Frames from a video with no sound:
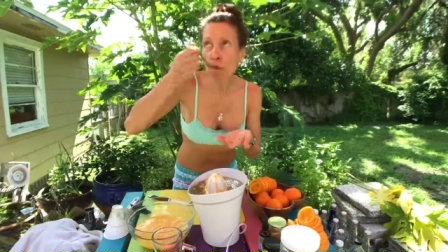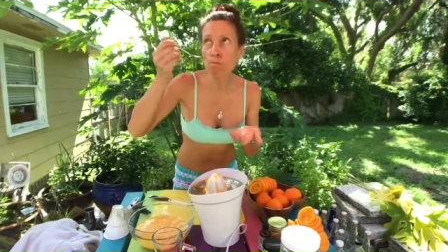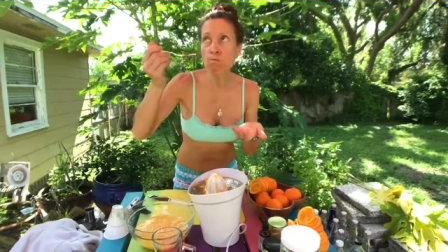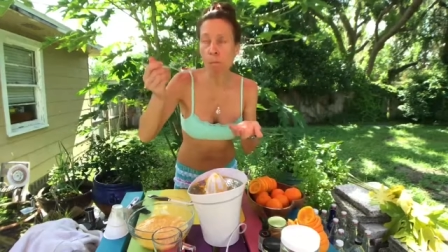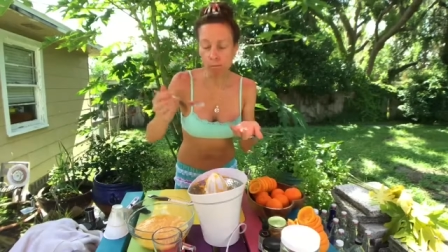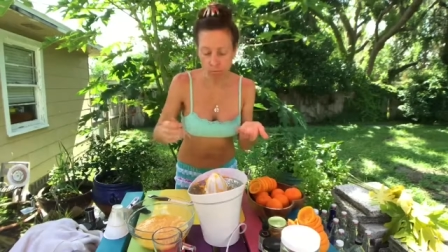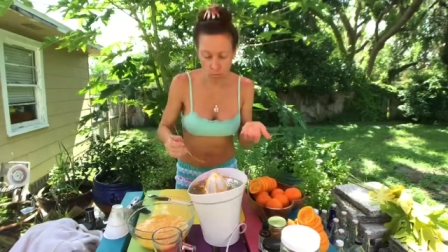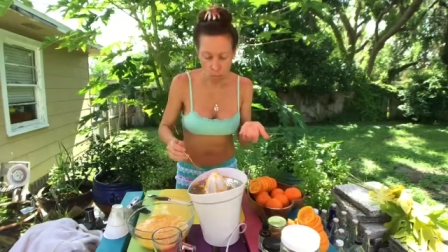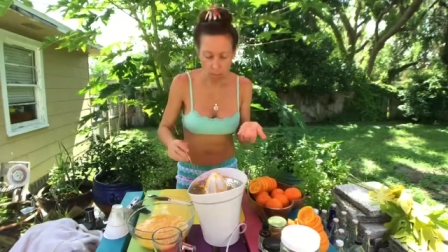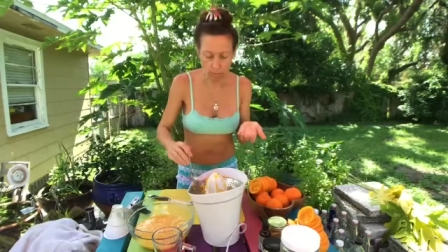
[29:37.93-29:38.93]
Mmm.
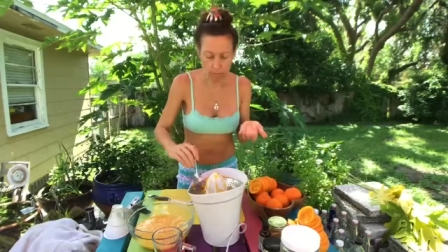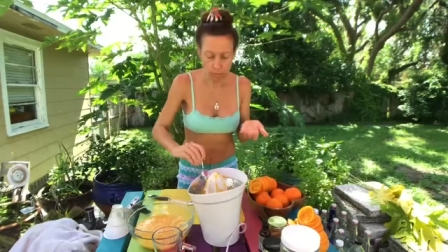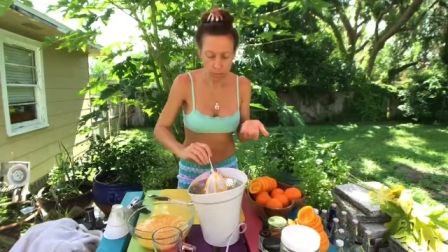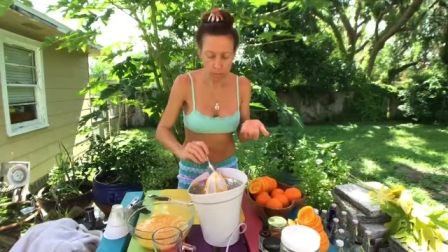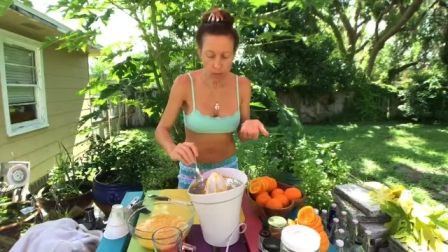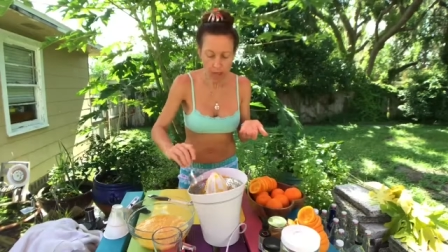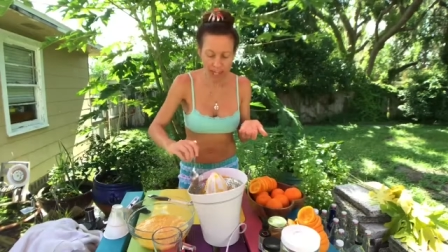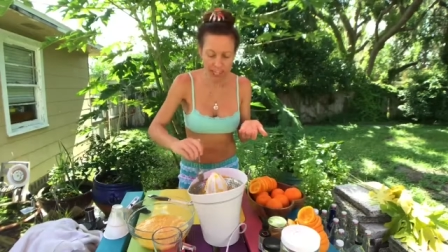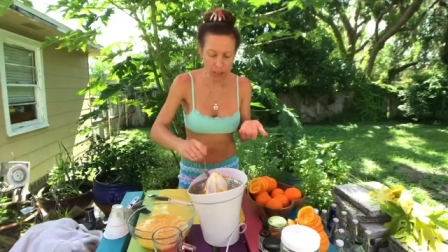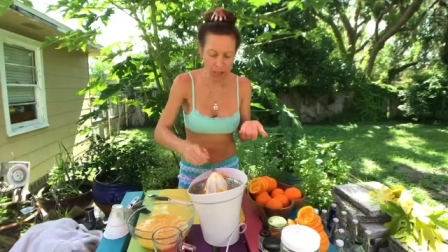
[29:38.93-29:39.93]

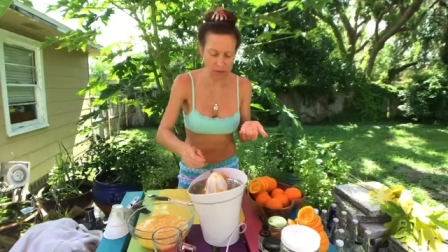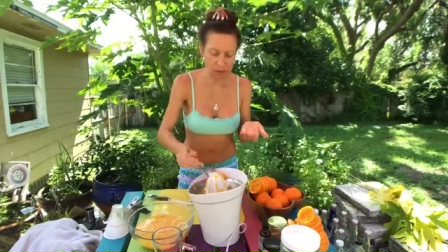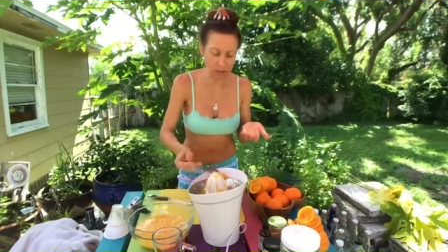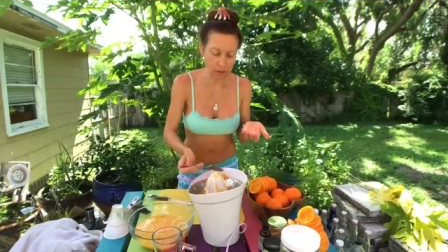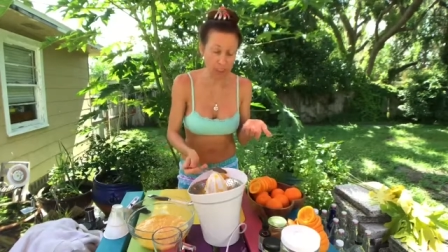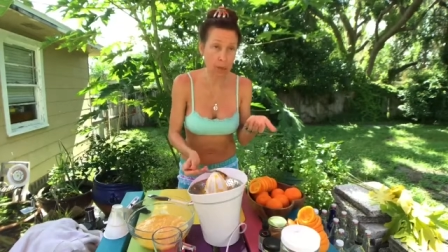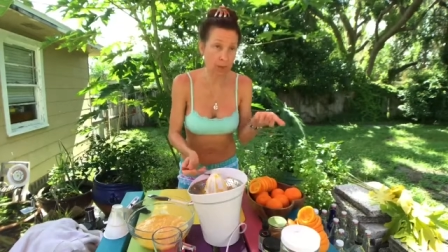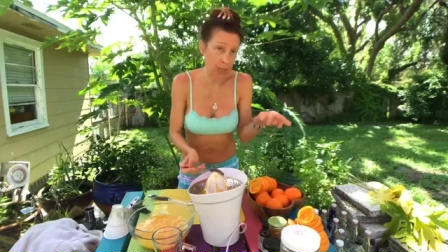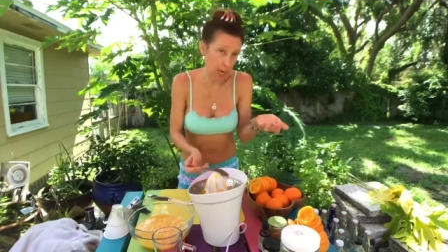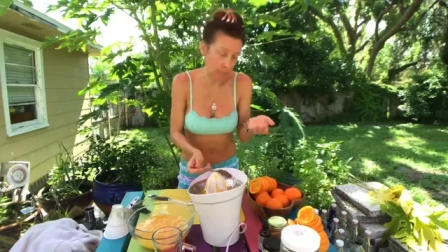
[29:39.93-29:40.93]
I like my fiber. How
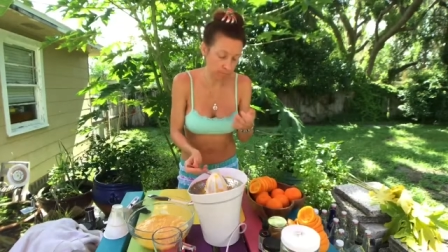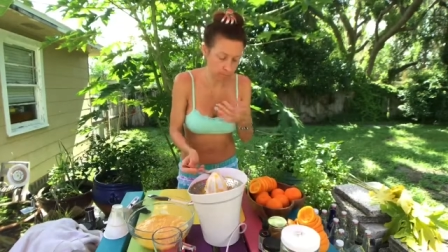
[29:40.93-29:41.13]
about that?